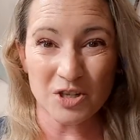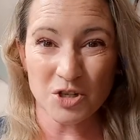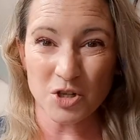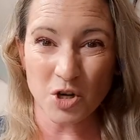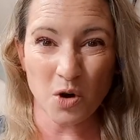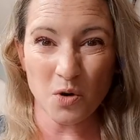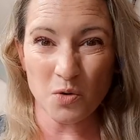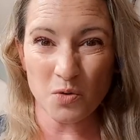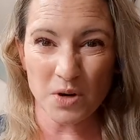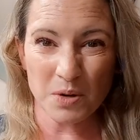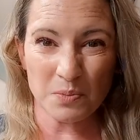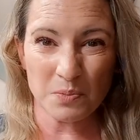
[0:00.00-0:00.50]

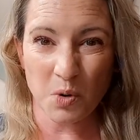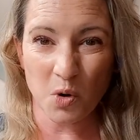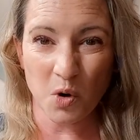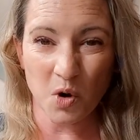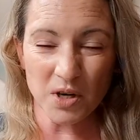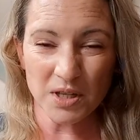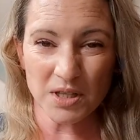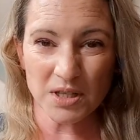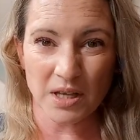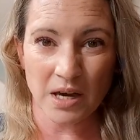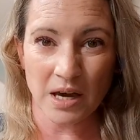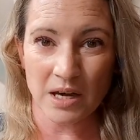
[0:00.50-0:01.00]
Don't
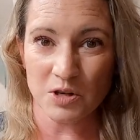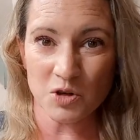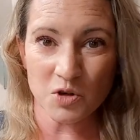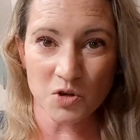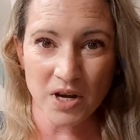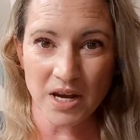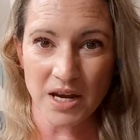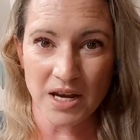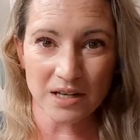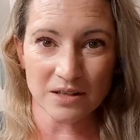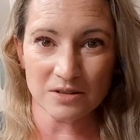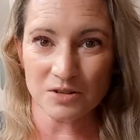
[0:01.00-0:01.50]
report that. You
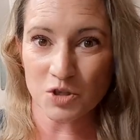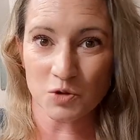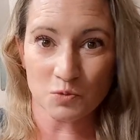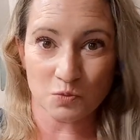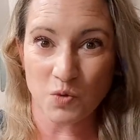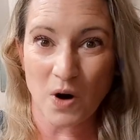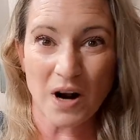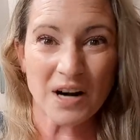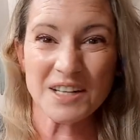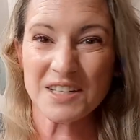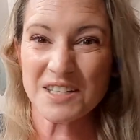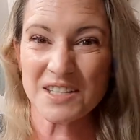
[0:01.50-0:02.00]
can't,
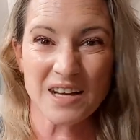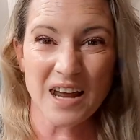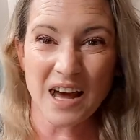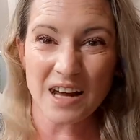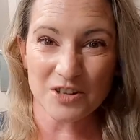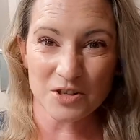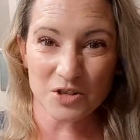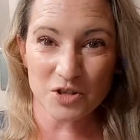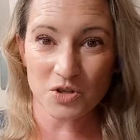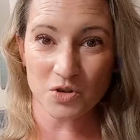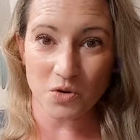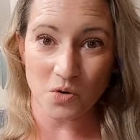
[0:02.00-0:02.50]
Reddit's not
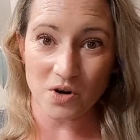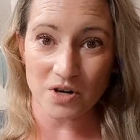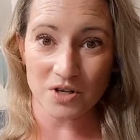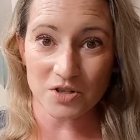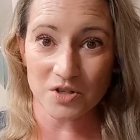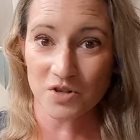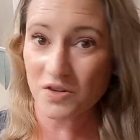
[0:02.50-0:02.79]
a source.